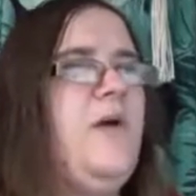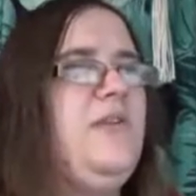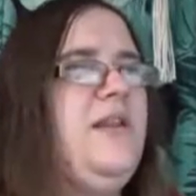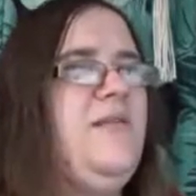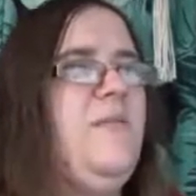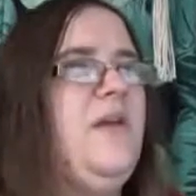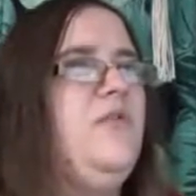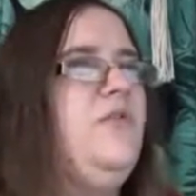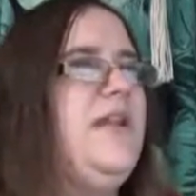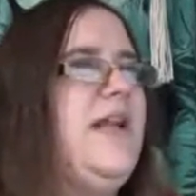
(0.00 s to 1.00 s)
this
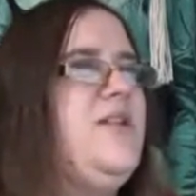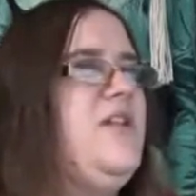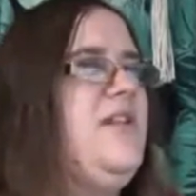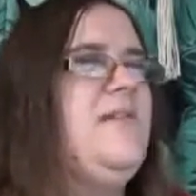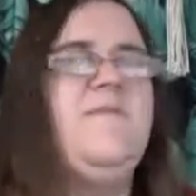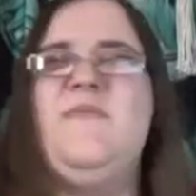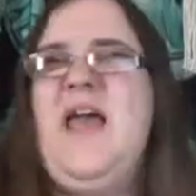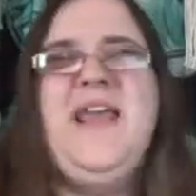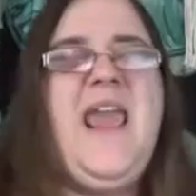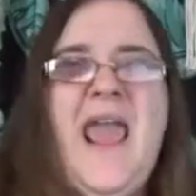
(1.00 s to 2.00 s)
build? I
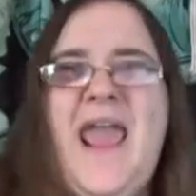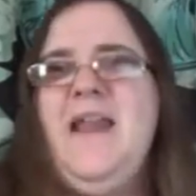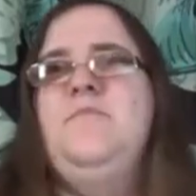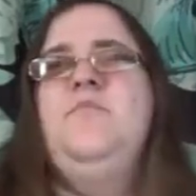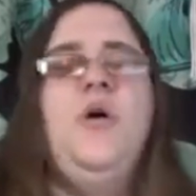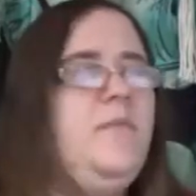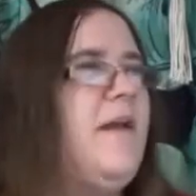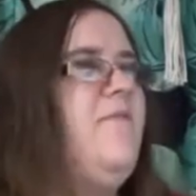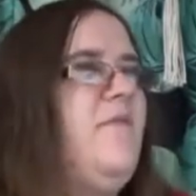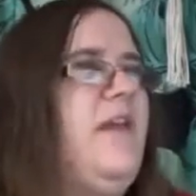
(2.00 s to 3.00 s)
can't put
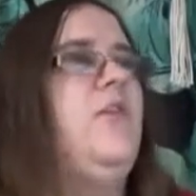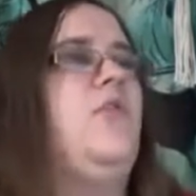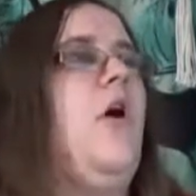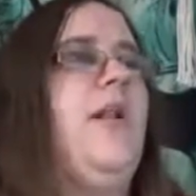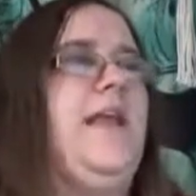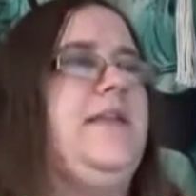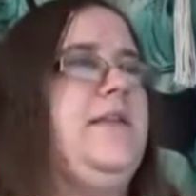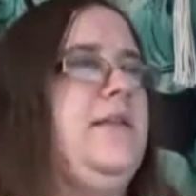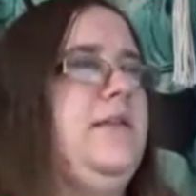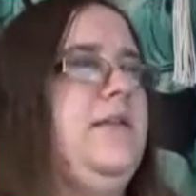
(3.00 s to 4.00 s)
my finger on it.
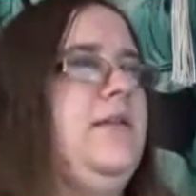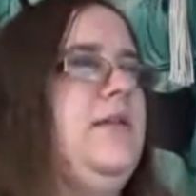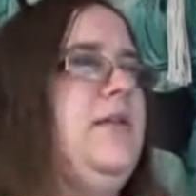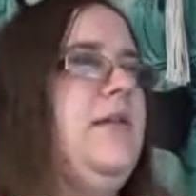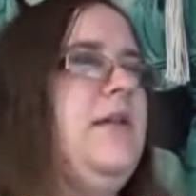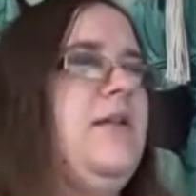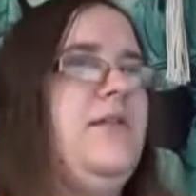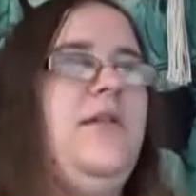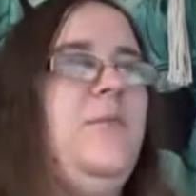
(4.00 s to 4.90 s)
It's gonna